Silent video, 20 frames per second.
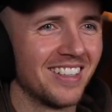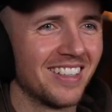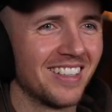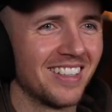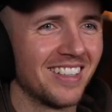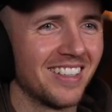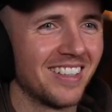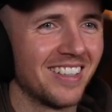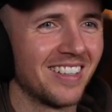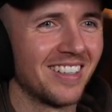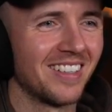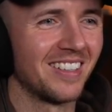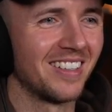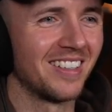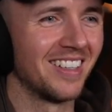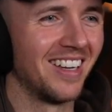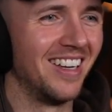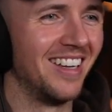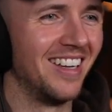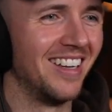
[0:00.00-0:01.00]
Yeah.
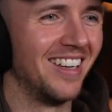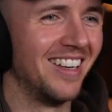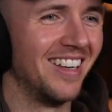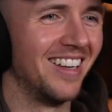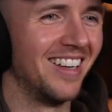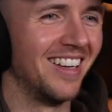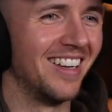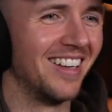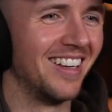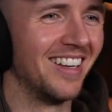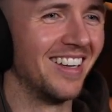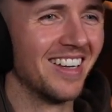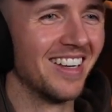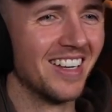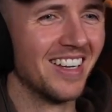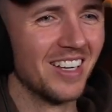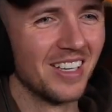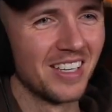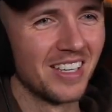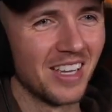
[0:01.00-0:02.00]

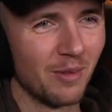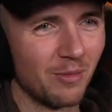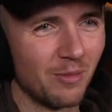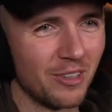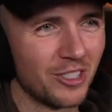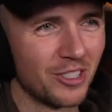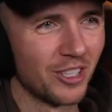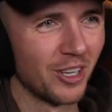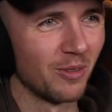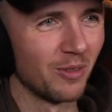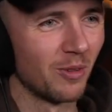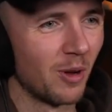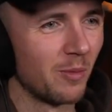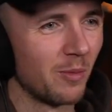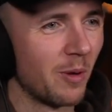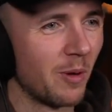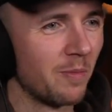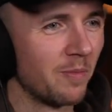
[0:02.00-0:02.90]
Yeah, appreciate you all, man.